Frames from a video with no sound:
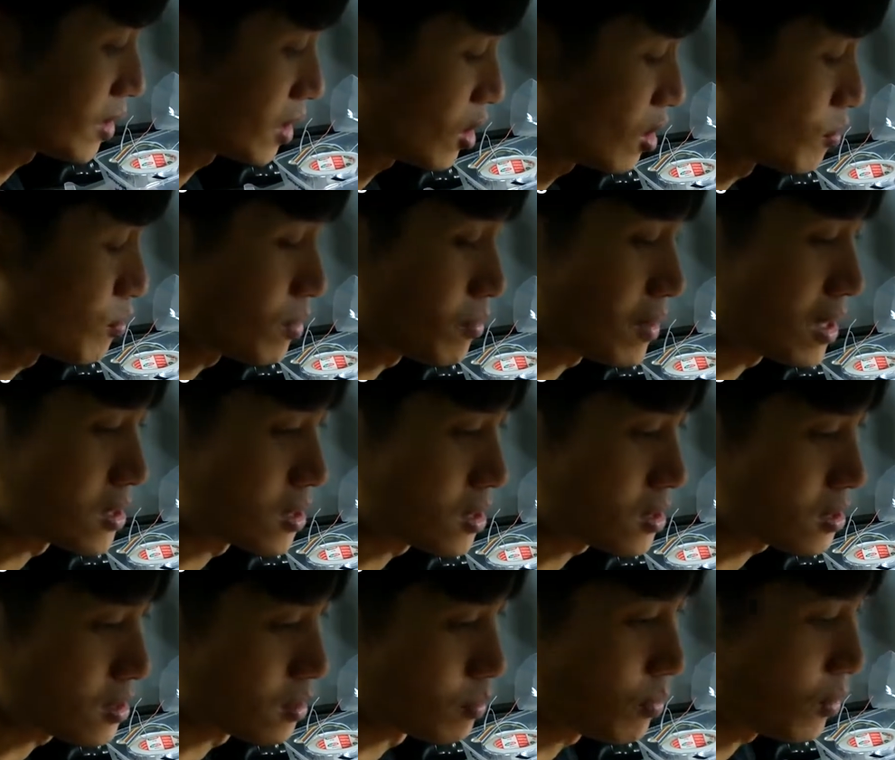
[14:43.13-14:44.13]

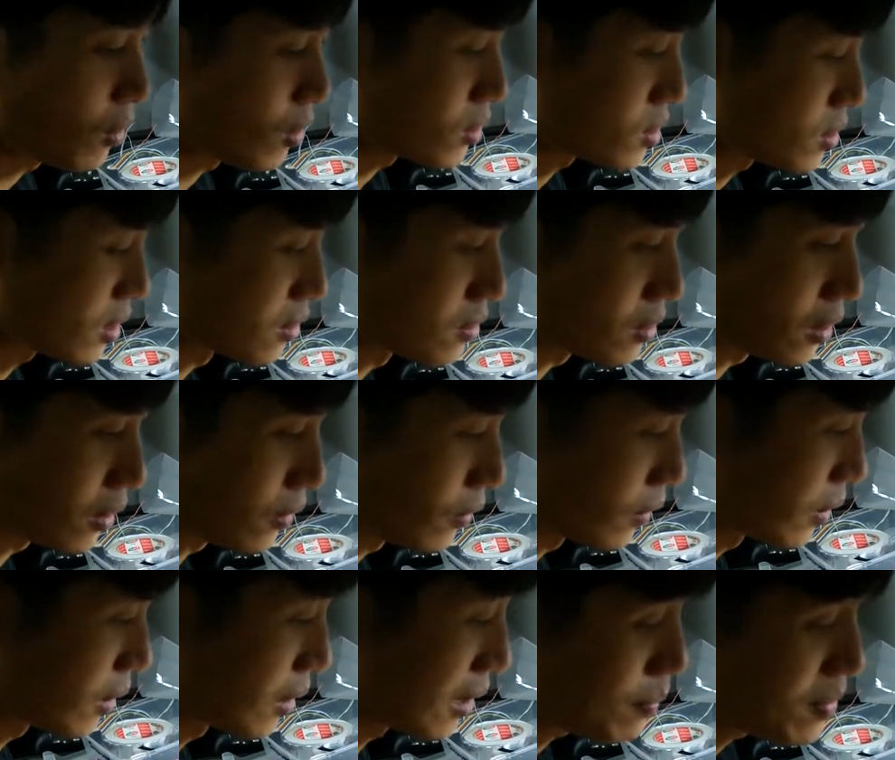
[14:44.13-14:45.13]
compromises the boards
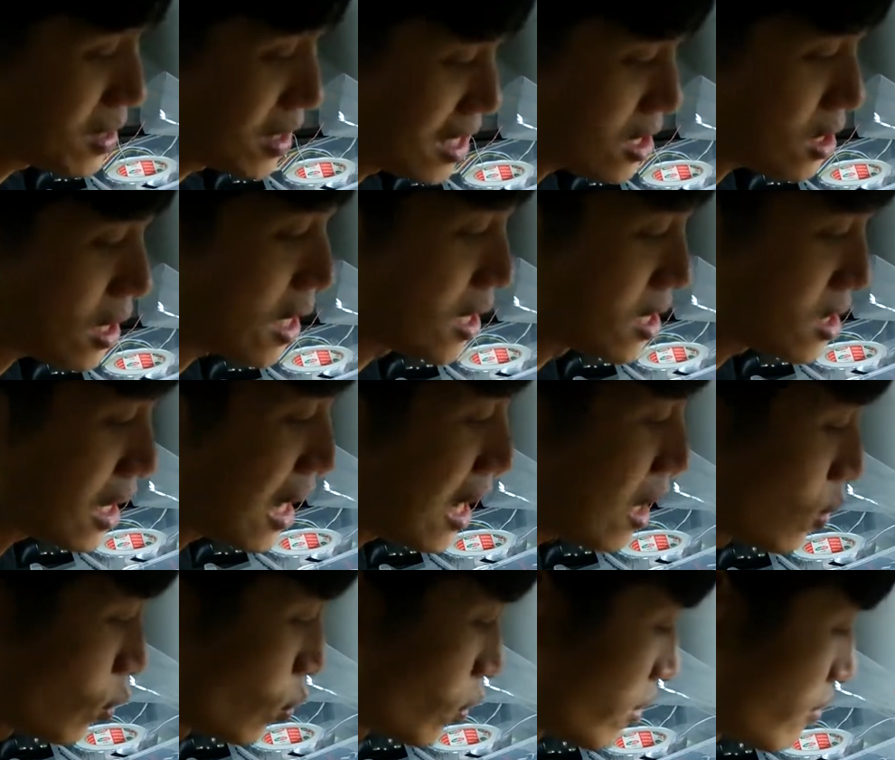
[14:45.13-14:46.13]
entirely. I mean, that's at least
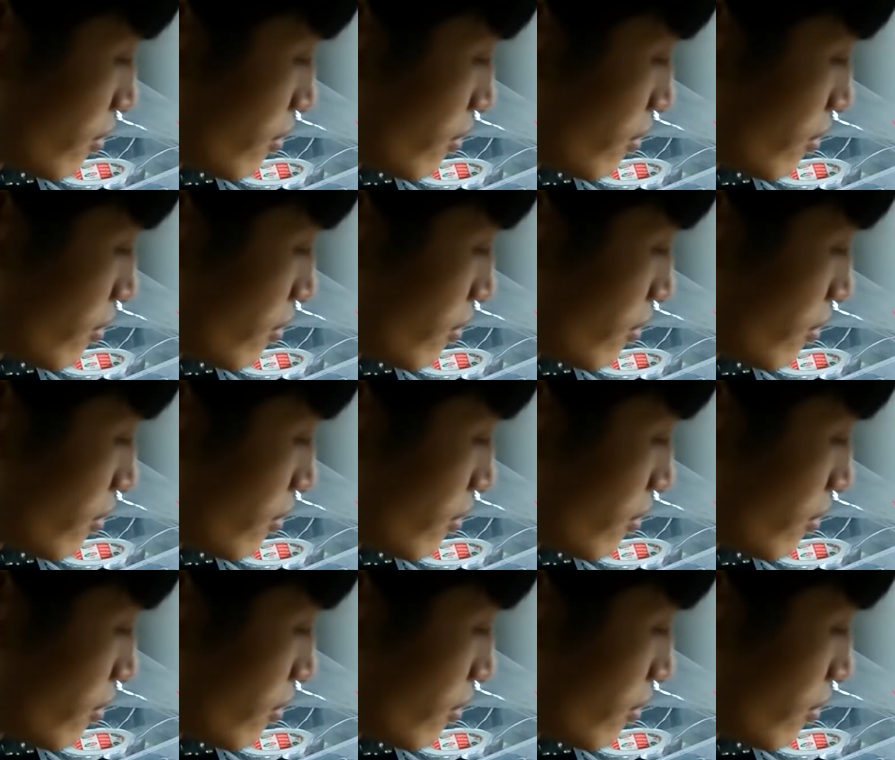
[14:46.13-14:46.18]
how we